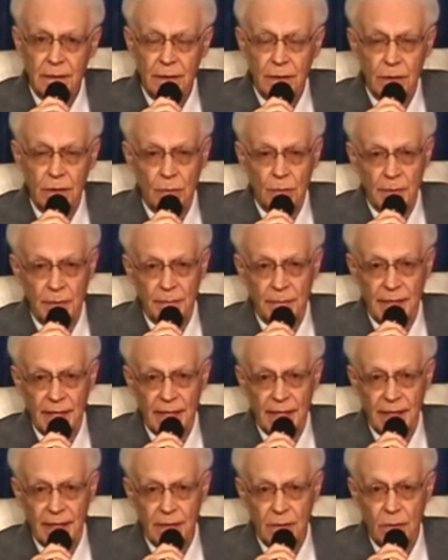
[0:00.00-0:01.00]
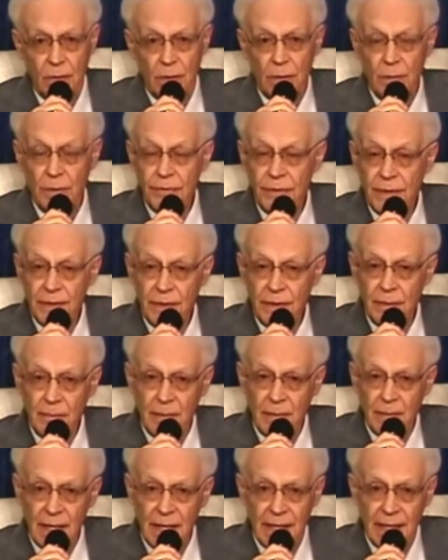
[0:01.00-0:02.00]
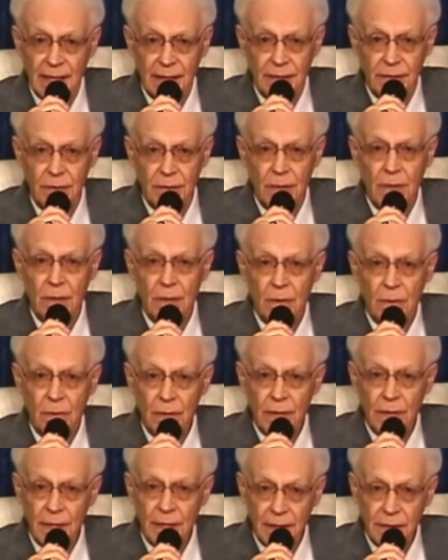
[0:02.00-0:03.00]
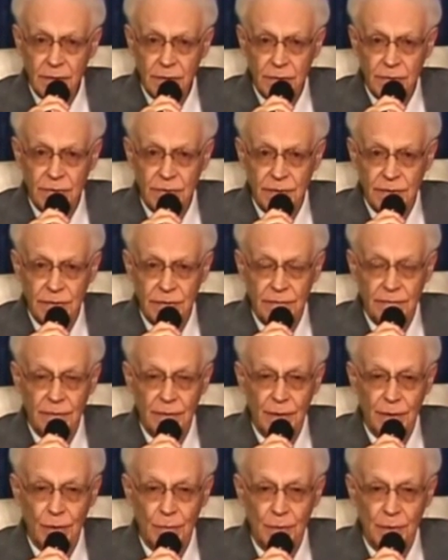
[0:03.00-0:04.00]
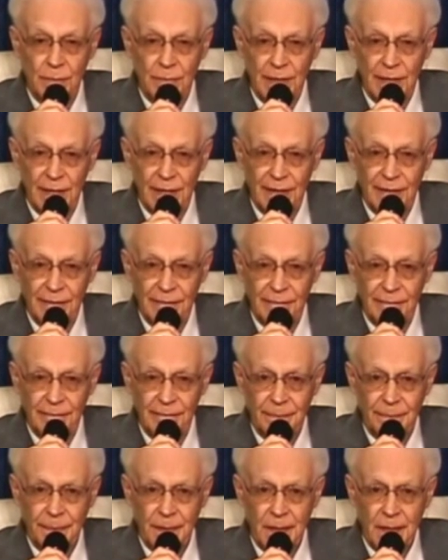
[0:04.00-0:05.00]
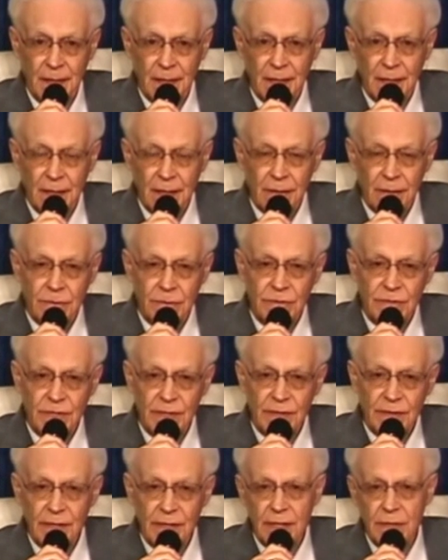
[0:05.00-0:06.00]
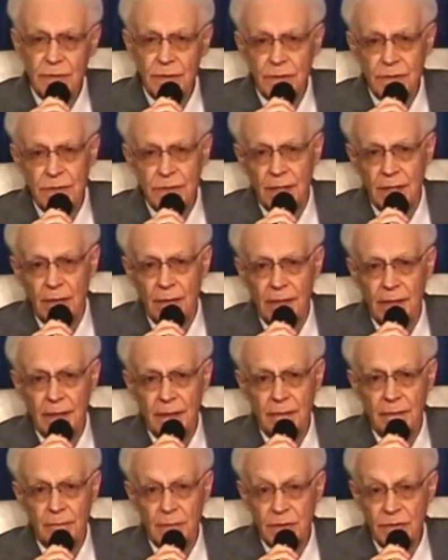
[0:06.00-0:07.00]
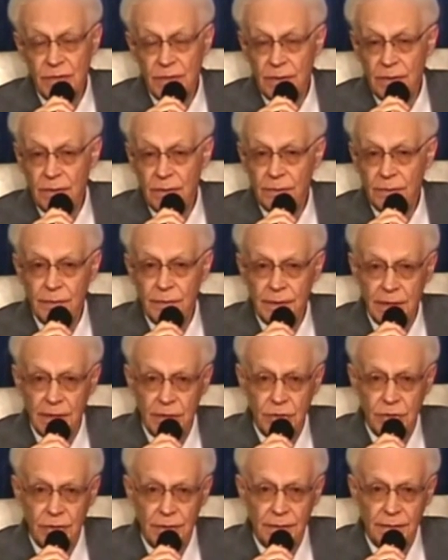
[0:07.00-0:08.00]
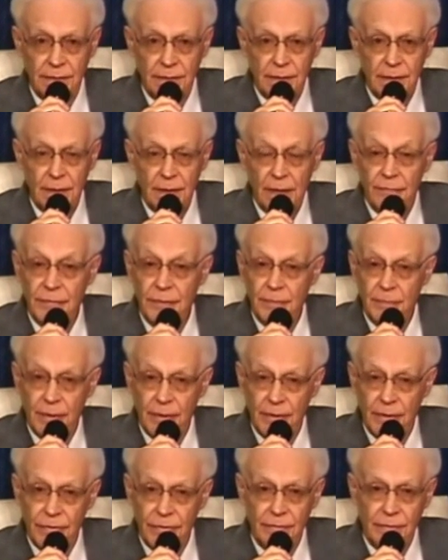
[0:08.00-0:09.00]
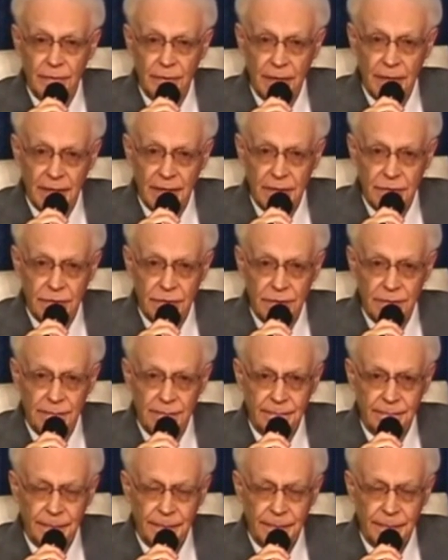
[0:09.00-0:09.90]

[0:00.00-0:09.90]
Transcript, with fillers: the human body or within the mind or consciousness of the human body. This is in the esoteric, mystical tradition of the birth of Christ.